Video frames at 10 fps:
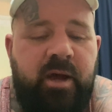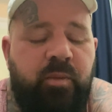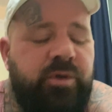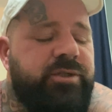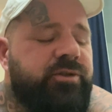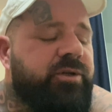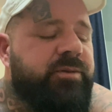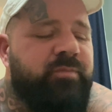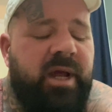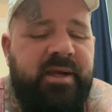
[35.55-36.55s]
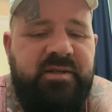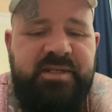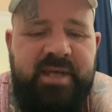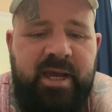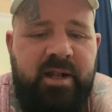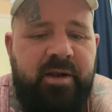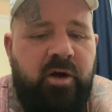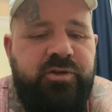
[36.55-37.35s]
It wasn't just plain sailing.